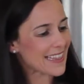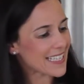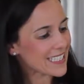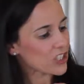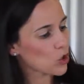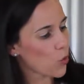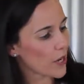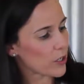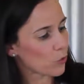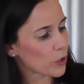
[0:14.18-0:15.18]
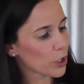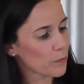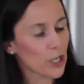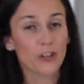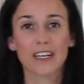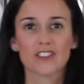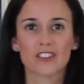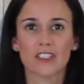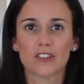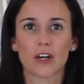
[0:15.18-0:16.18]
This is Quinn, real butter and
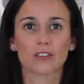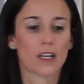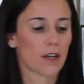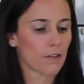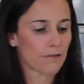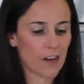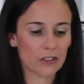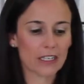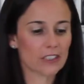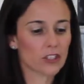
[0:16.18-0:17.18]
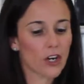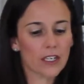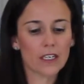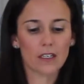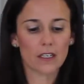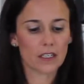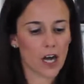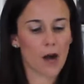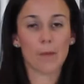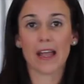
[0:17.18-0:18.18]
sea salt. Found it at Target,
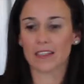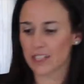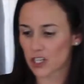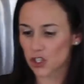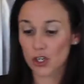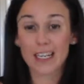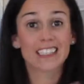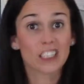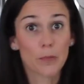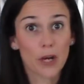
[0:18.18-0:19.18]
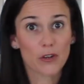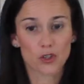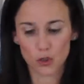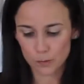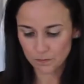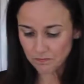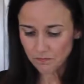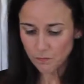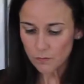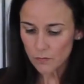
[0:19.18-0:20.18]
caught my attention. Let's compare the two.
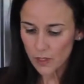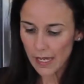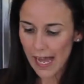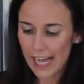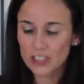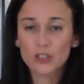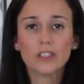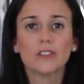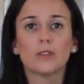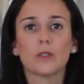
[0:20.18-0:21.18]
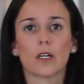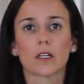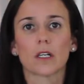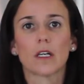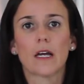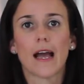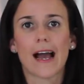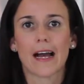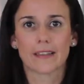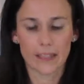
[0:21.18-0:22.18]
As soon as you look
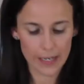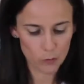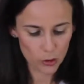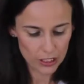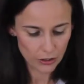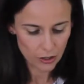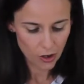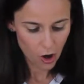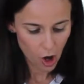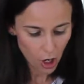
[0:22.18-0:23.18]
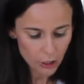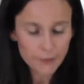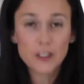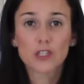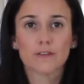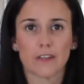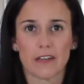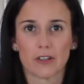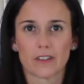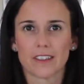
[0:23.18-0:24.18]
at the label here, artificial
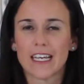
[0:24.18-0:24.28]
flavor.